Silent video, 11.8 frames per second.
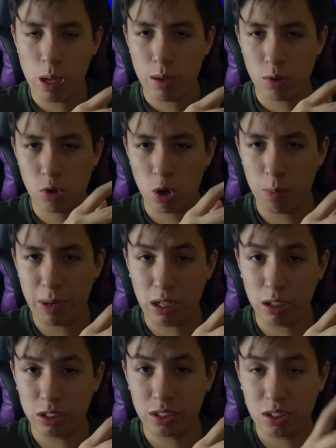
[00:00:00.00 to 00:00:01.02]
So
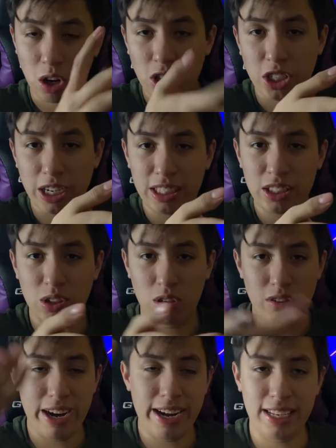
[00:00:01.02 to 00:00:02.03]
because Darkseid is the
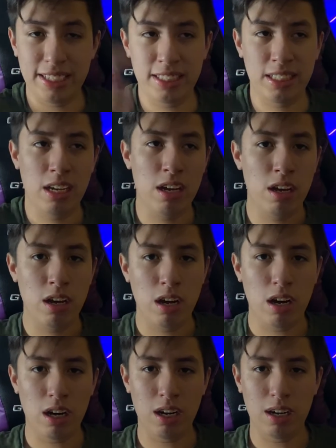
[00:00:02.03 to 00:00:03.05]
greatest
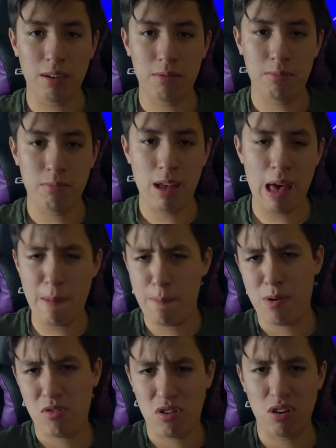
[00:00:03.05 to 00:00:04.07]

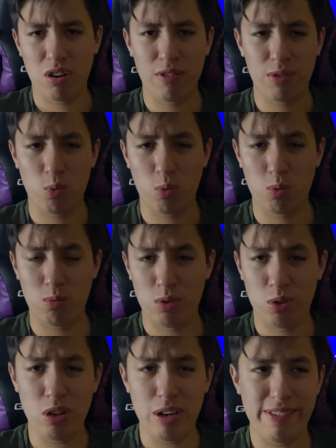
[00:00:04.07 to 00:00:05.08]
emperor of the
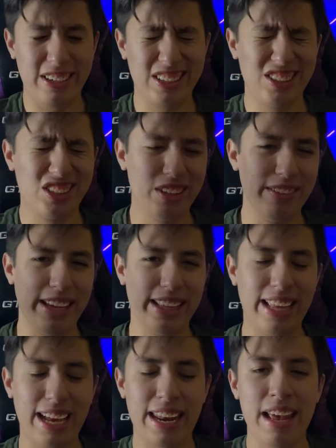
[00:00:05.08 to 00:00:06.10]
universe or something like
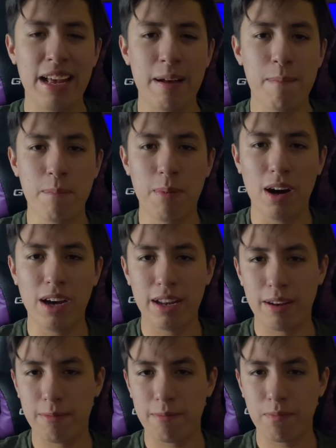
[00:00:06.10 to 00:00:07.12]
that, but
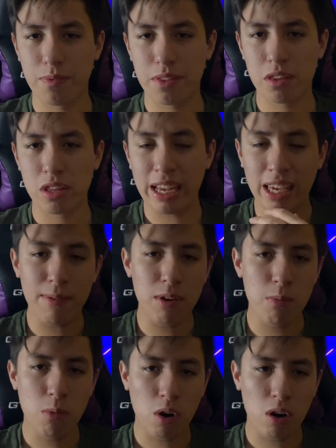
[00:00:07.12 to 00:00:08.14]
they give you
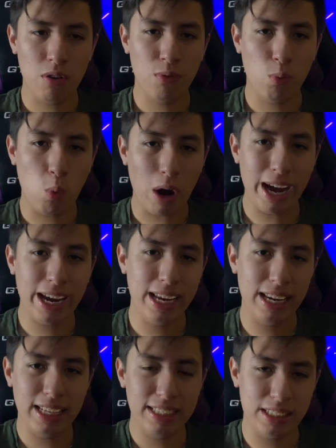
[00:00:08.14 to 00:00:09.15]
more of why he
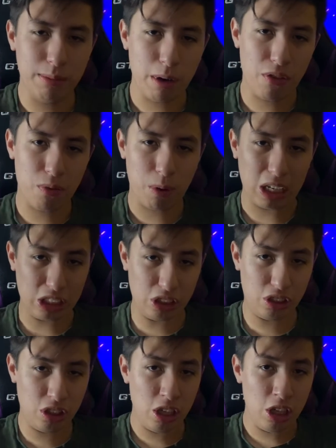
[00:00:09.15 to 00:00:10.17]
needs the mother
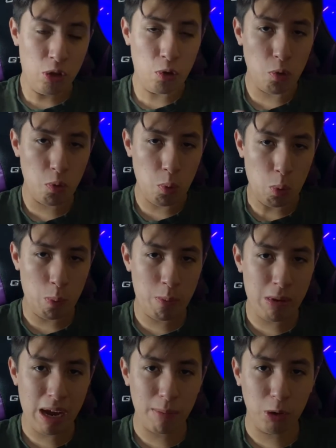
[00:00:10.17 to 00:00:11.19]
boxes to
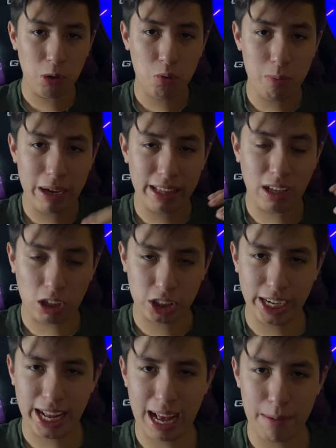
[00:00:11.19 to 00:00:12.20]
be able to make
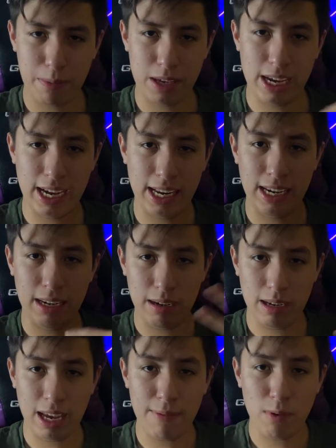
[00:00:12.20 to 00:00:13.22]
Darkseid happy
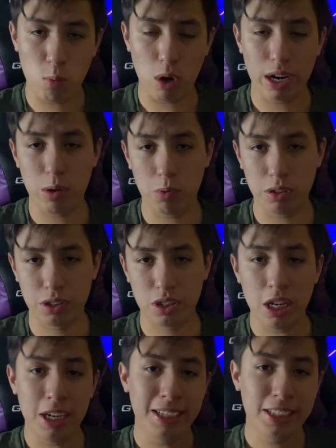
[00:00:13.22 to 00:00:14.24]
and give him what he wants.
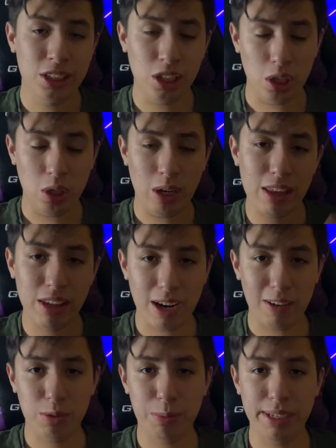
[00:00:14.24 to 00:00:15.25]
So I thought that
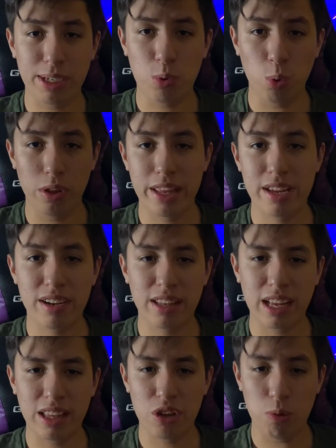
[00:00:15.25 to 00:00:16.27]
was pretty cool that they're
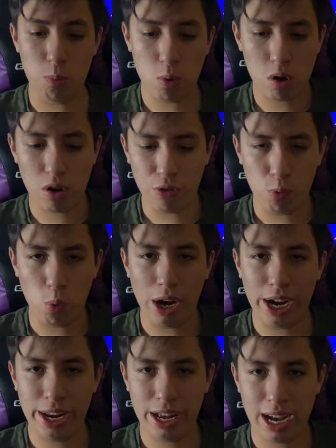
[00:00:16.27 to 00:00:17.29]
telling you more of
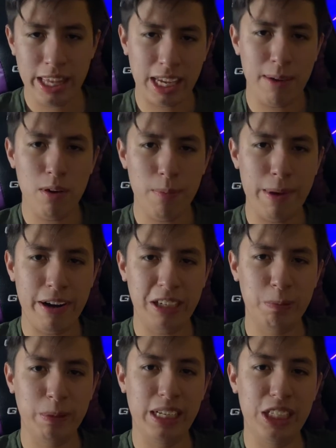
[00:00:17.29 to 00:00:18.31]
what, they give you a better
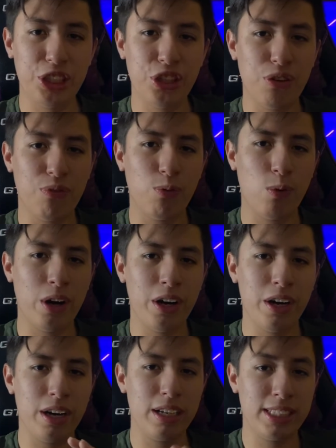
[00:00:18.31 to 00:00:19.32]
explanation of
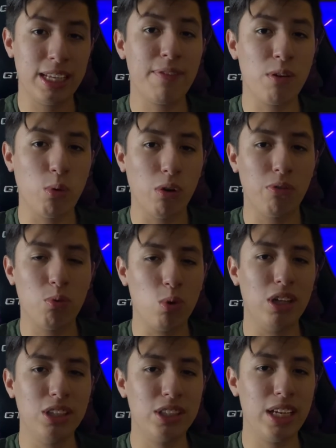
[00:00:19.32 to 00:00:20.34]
what Steppenwolf
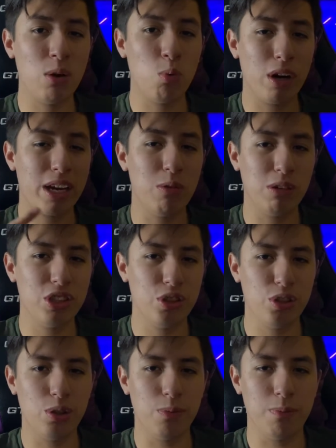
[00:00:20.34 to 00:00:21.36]
wants and what he wants to
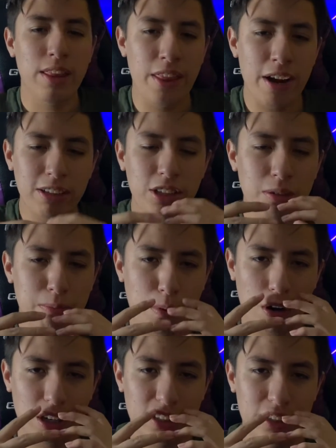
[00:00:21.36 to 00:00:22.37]
do. There are some
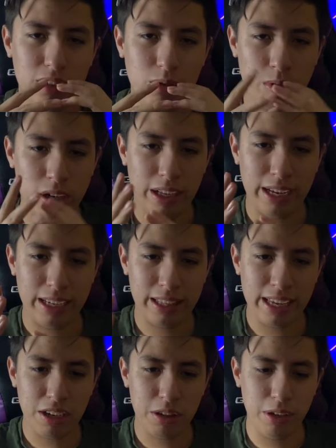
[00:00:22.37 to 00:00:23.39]
parts where like they
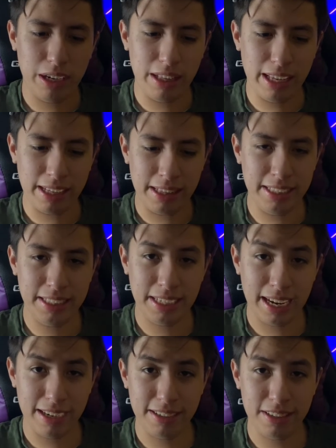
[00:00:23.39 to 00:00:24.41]
included like these
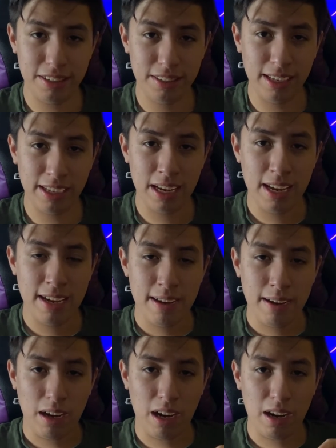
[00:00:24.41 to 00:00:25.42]
characters like
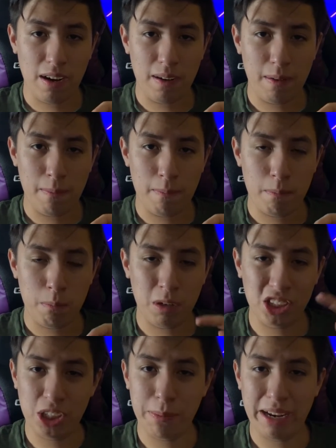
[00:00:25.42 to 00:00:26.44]

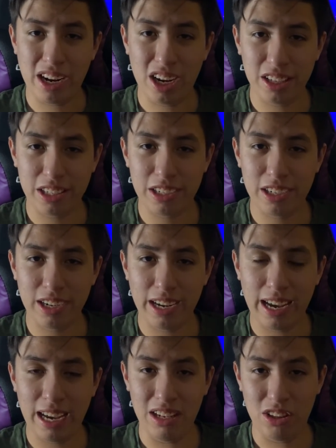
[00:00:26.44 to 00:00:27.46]
Martian Manhunter
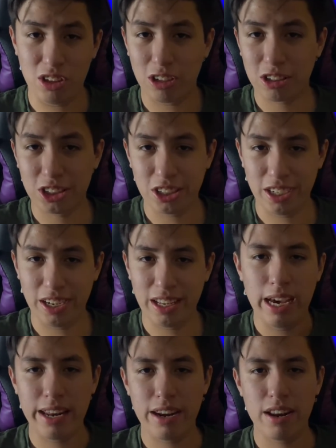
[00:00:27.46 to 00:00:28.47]
and Darkseid
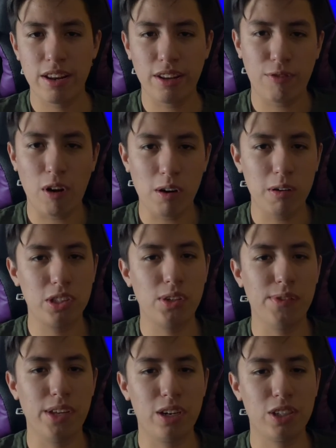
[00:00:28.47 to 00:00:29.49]
and the followers of
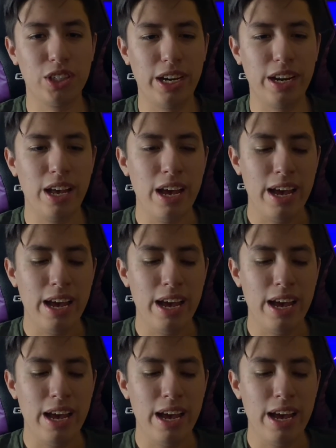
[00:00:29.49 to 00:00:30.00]
Darkseid.